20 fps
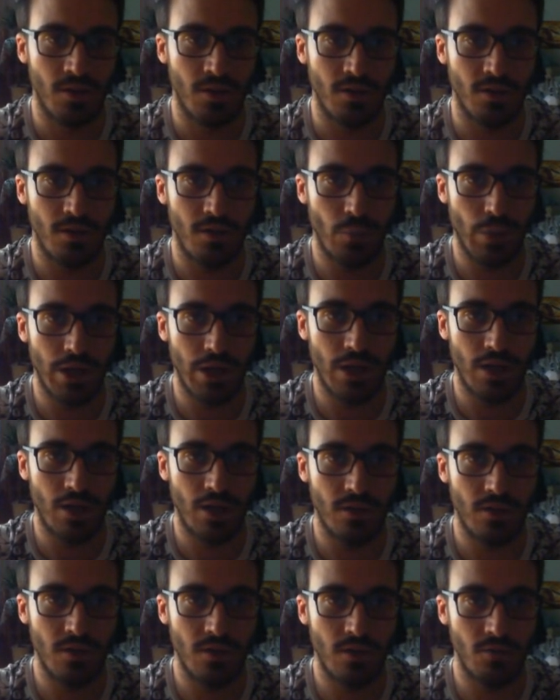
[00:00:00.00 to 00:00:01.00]
Then we
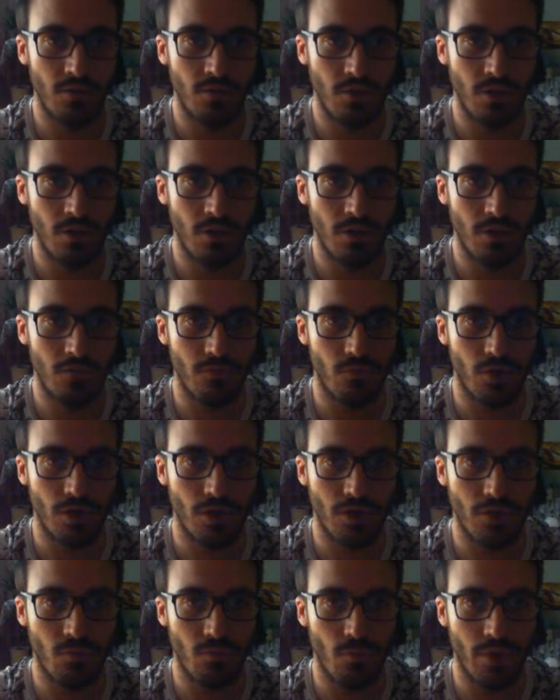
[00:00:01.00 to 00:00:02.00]
got the
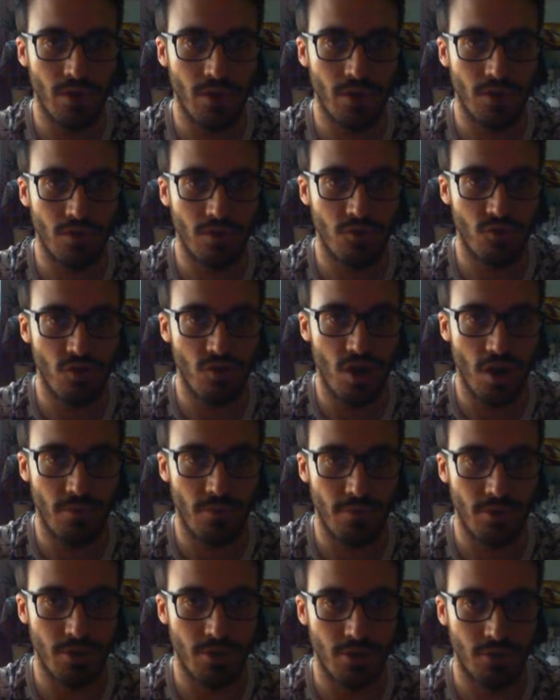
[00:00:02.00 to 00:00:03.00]
Verdant Wind
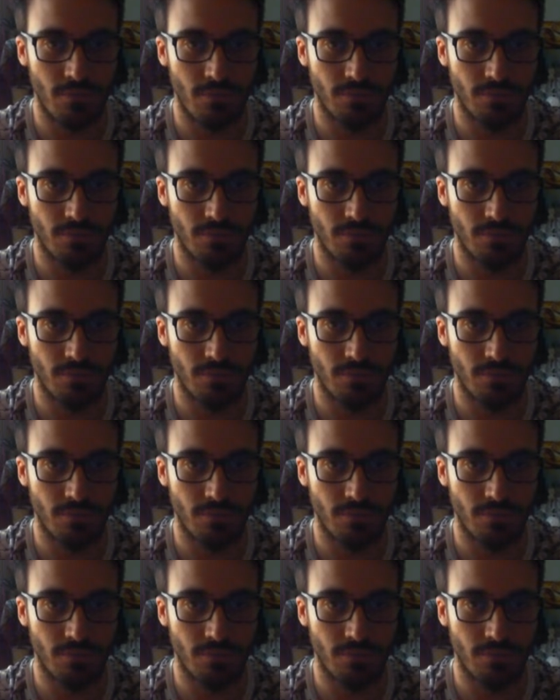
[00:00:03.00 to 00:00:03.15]
Charmer,